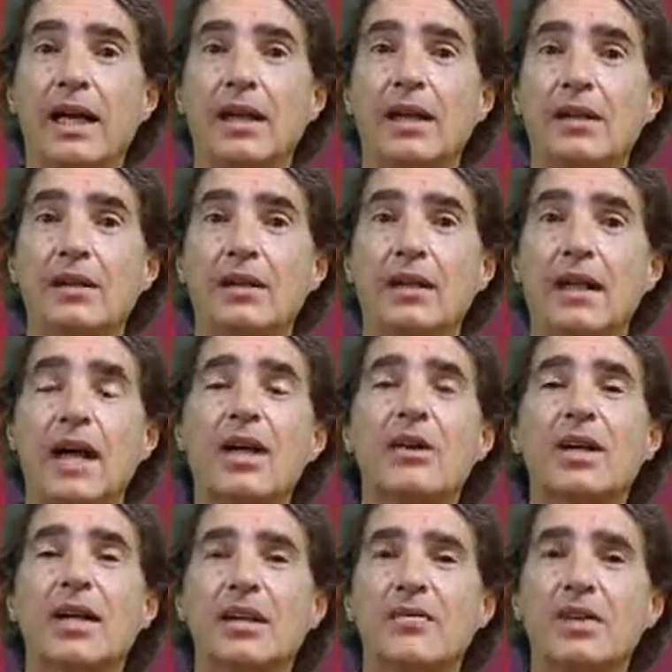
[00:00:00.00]
And how
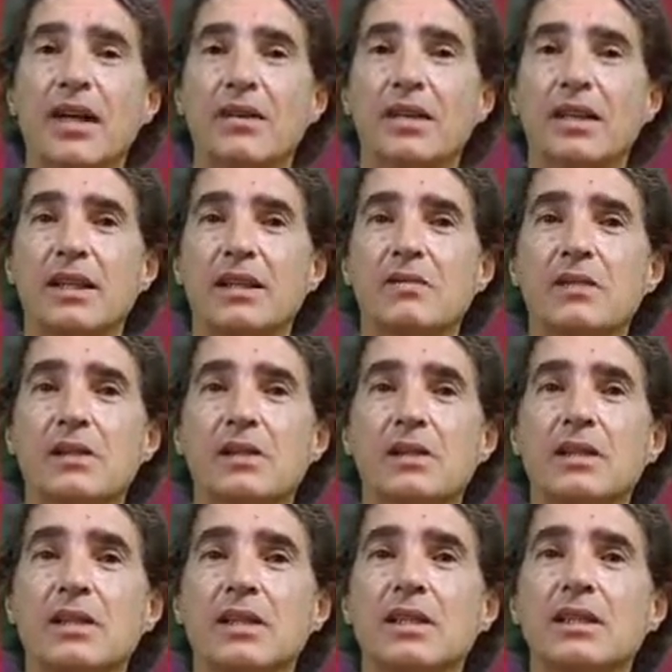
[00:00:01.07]
can a Father give
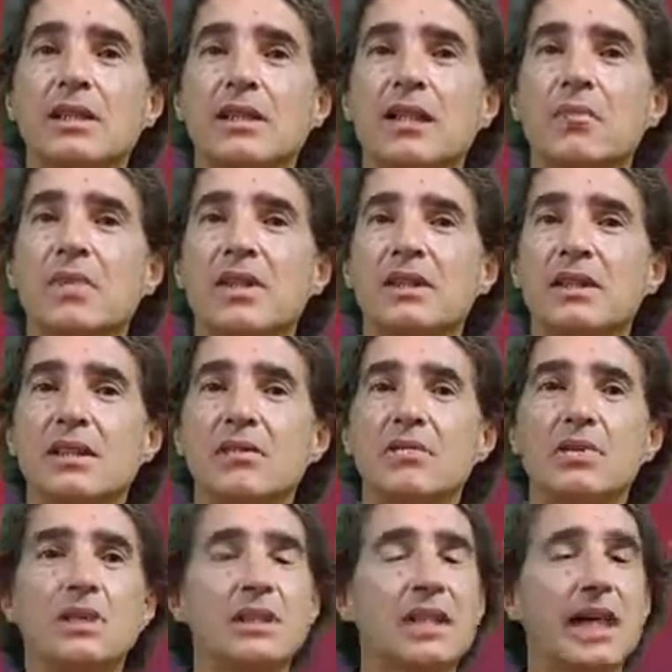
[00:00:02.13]
us something
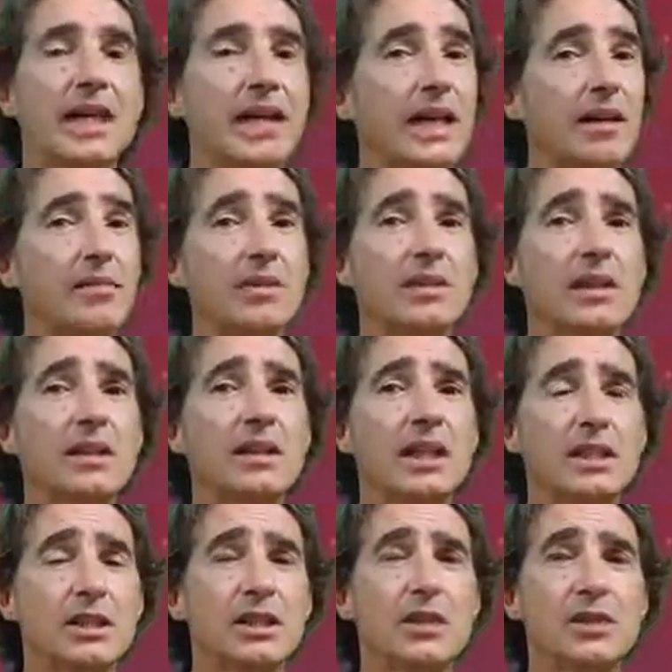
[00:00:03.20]
different than everything that
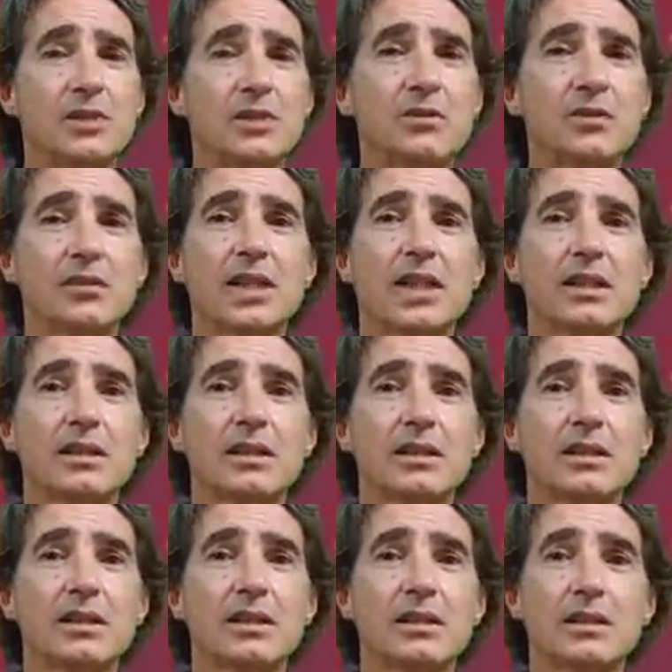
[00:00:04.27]
is good for us?
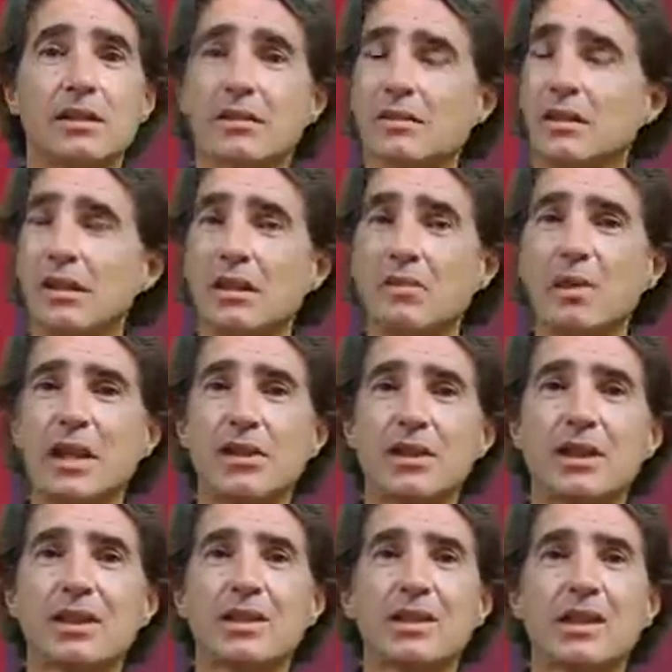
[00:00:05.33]
Think about
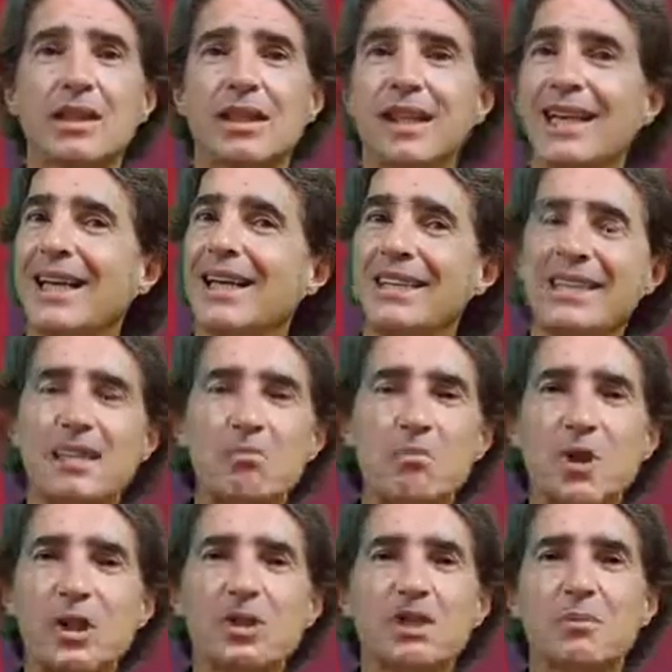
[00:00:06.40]
it. It's
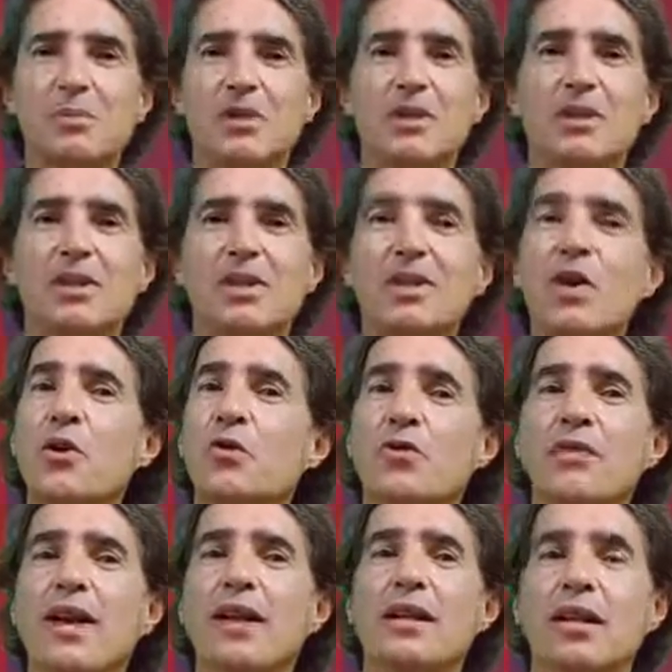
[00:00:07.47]
impossible. No
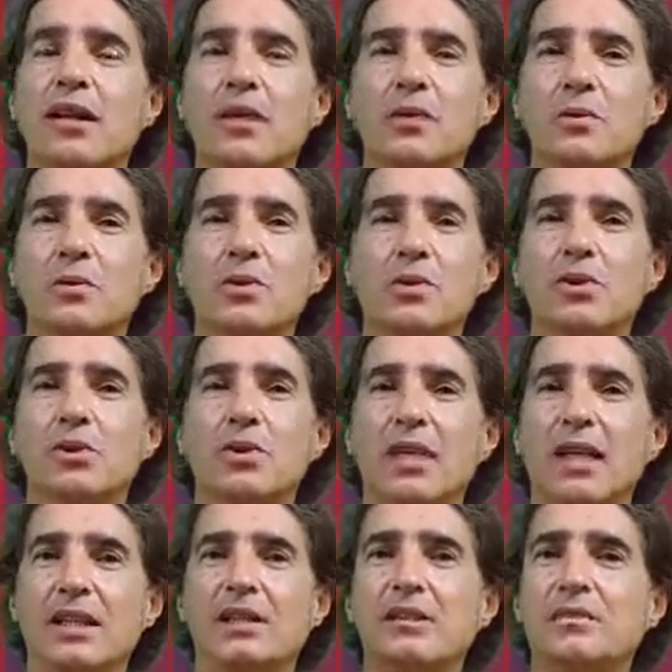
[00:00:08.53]
Father would do
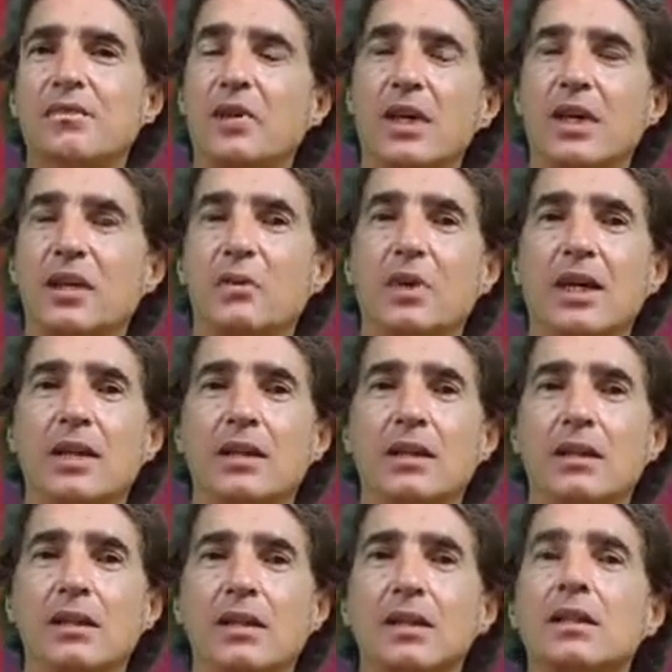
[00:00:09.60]
that for anyone.
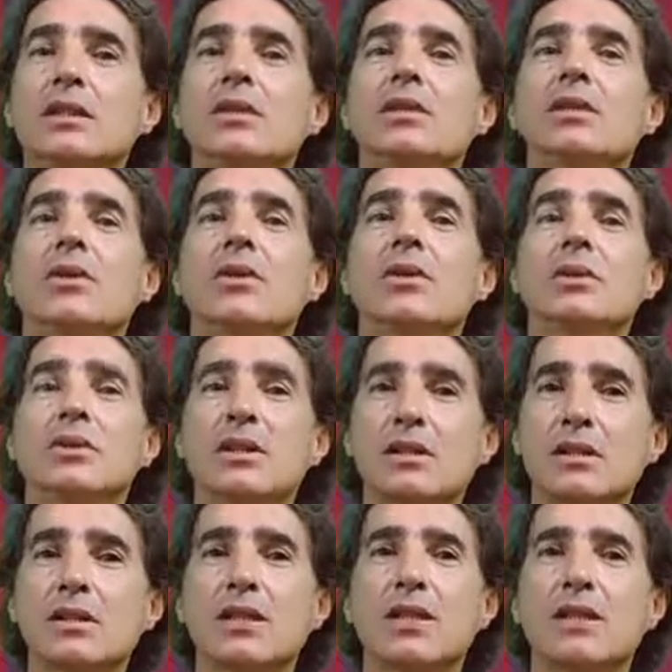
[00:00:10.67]
So
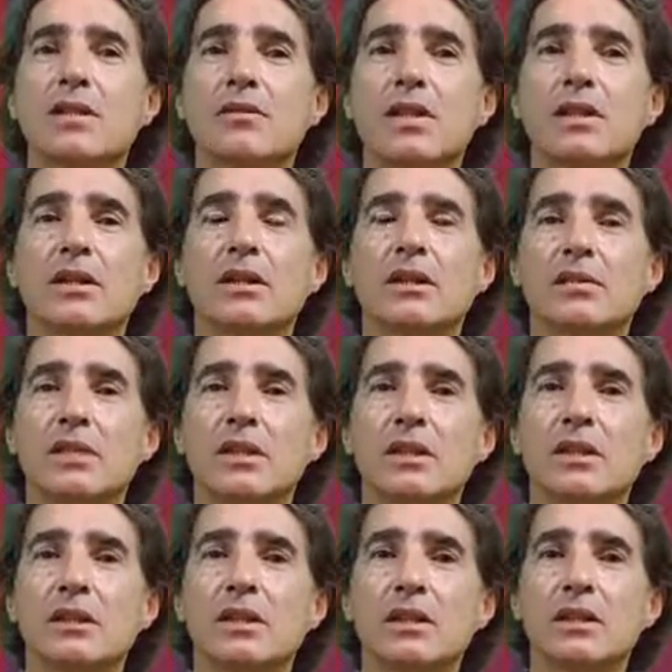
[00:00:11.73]
just think about God